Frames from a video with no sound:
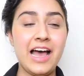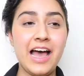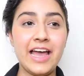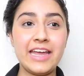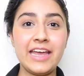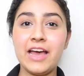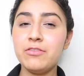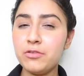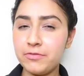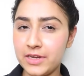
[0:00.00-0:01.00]
I
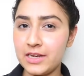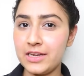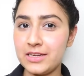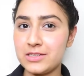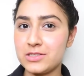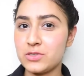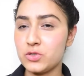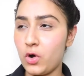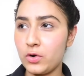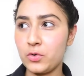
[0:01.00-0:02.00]
have a feeling it's
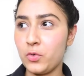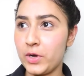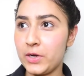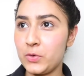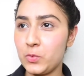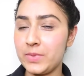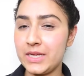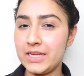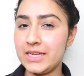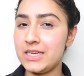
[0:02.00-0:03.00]
not going to
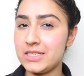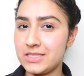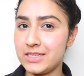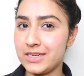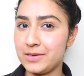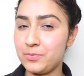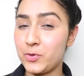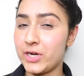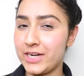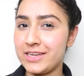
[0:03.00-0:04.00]
be easy and
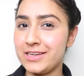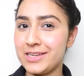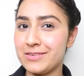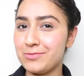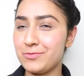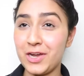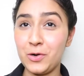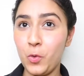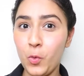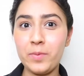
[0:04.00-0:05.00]
pretty
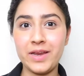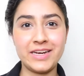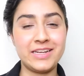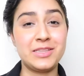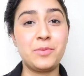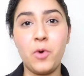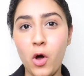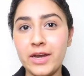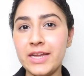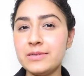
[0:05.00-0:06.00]
while opening it in the
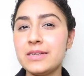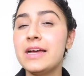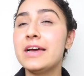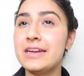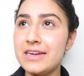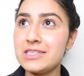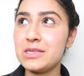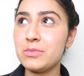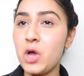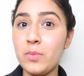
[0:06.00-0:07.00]
morning. Read
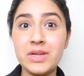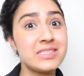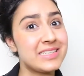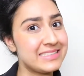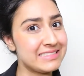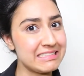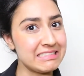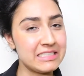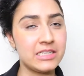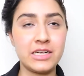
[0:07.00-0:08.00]
some comments and
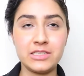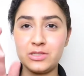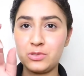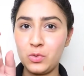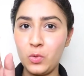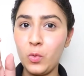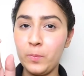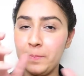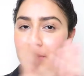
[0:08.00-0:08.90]
I just hope.